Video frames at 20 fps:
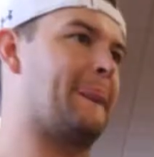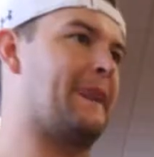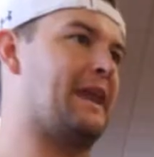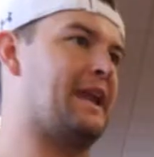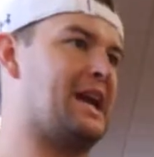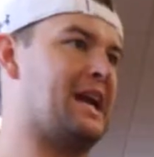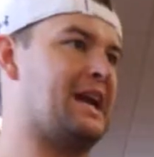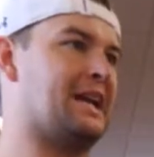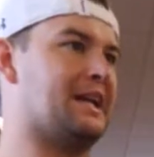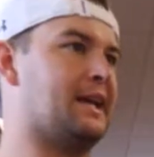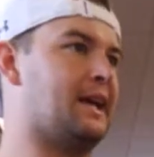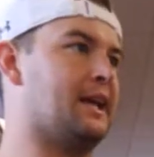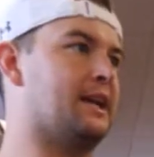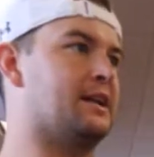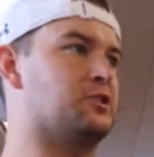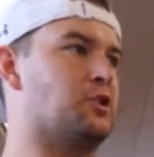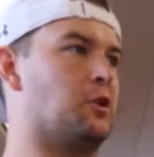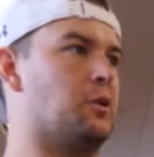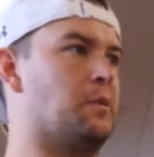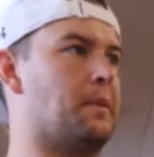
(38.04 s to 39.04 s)
And I kind
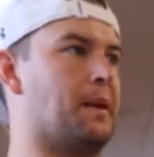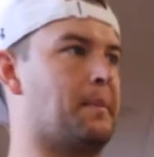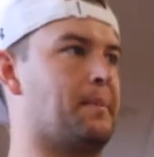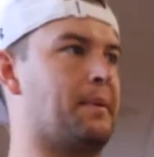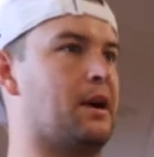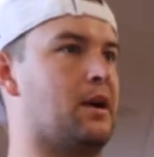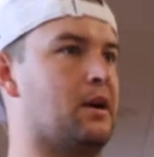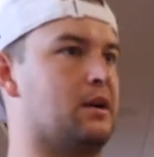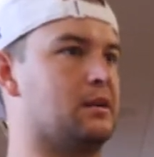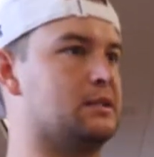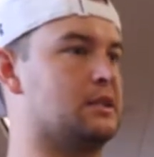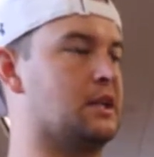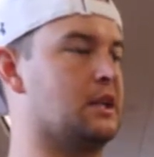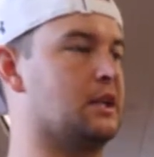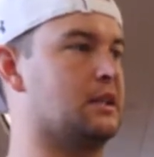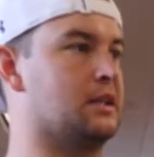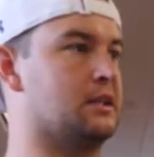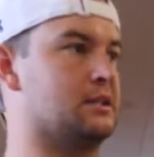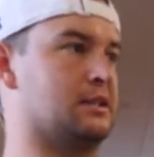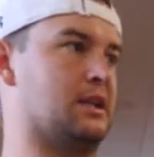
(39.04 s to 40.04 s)
of told my parents, like,
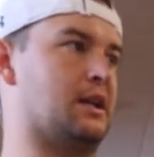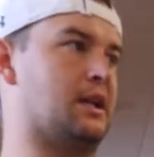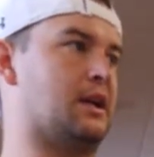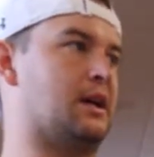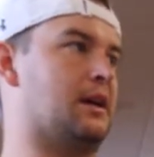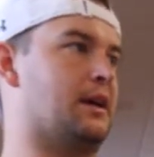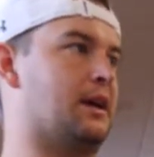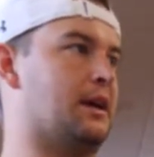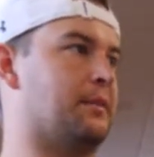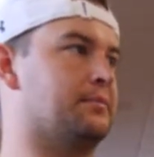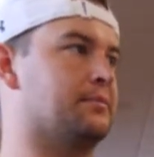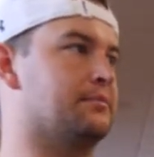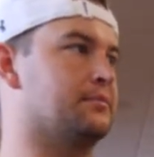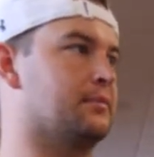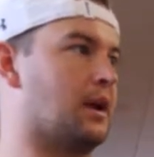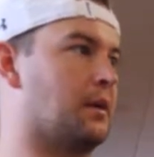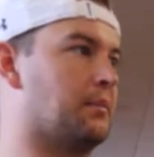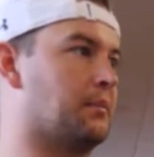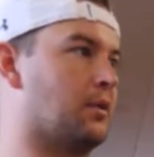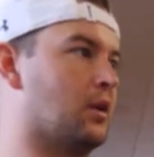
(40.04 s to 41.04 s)
listen, I'm
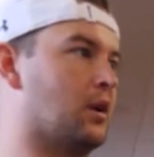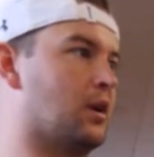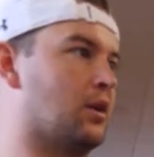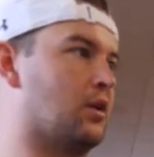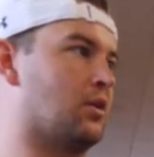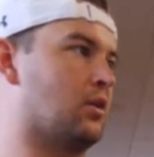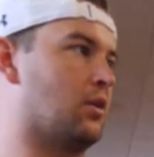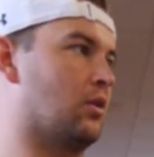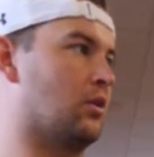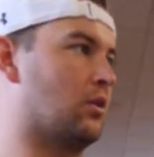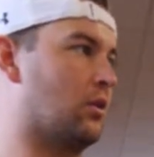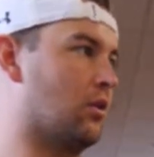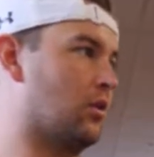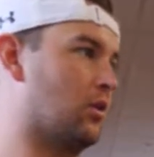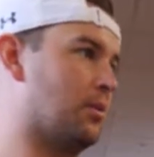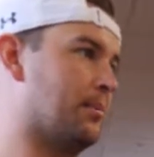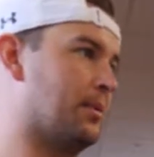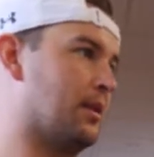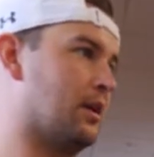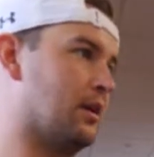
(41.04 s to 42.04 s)
gonna go to
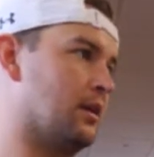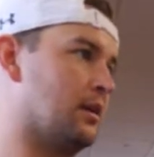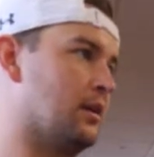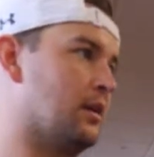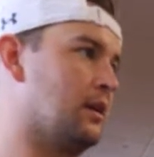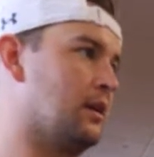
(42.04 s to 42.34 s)
Oklahoma.